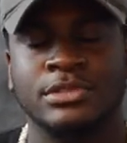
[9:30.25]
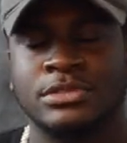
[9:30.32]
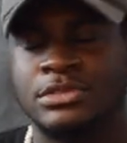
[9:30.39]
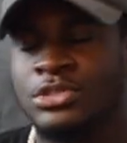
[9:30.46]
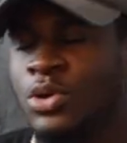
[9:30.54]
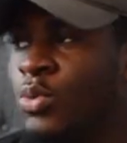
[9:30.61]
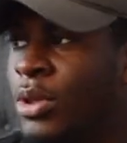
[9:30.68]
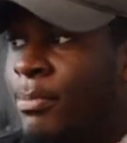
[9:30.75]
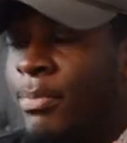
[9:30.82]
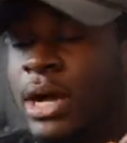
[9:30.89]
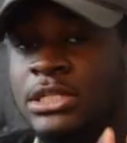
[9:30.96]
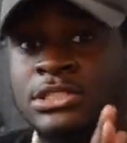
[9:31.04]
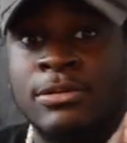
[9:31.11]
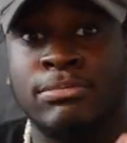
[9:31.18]
So we
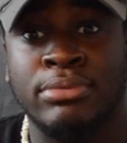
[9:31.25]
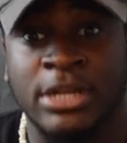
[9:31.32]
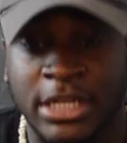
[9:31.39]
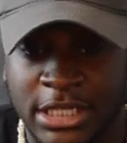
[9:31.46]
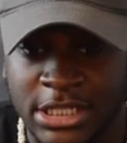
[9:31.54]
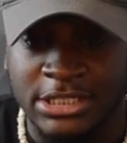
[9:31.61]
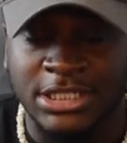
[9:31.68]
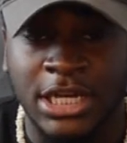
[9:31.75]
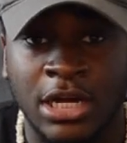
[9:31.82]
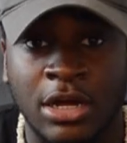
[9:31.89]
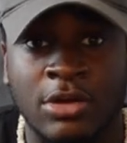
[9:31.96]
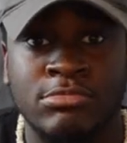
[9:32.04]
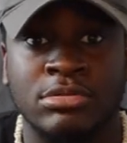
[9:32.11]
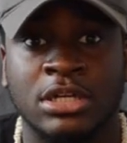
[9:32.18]
about to break it down,